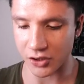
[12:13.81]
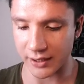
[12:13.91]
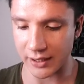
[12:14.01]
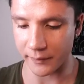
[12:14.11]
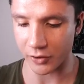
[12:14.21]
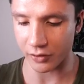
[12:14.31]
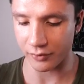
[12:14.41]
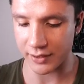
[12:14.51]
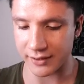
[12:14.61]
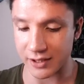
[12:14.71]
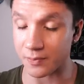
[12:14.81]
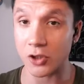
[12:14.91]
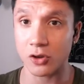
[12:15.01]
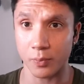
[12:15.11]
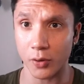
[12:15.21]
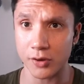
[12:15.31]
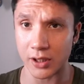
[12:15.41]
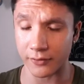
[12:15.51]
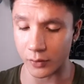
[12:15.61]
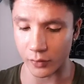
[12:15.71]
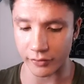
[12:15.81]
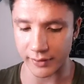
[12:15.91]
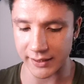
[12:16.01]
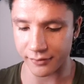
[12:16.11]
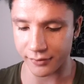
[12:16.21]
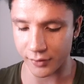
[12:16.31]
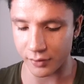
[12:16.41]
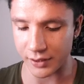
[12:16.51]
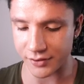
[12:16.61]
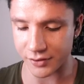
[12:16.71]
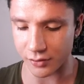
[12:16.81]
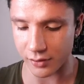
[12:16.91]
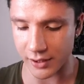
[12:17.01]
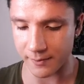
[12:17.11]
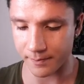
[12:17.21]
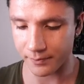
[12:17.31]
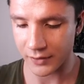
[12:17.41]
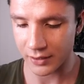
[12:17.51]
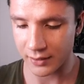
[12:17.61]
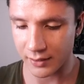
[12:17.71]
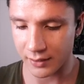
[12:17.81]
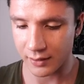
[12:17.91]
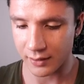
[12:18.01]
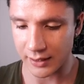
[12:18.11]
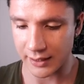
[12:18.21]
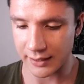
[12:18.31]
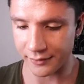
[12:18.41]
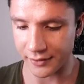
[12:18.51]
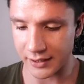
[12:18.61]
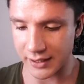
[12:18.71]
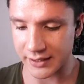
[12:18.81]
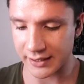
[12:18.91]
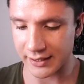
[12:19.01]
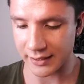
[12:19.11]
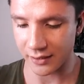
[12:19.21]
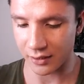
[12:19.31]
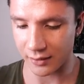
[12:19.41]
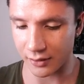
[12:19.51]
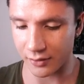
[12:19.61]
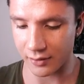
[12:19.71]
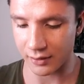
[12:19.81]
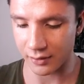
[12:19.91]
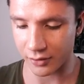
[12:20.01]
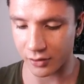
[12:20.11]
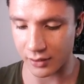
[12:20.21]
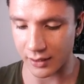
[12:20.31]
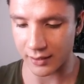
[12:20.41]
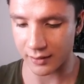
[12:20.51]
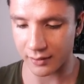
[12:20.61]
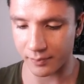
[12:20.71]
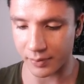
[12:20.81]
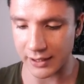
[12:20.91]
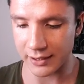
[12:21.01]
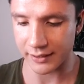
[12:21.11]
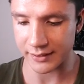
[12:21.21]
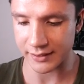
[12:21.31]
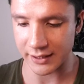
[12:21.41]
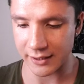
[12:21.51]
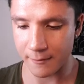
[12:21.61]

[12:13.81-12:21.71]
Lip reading: Again, I'm not going to read this, but you can pause it if you want to read through his story. The Nightingale pilot is in here.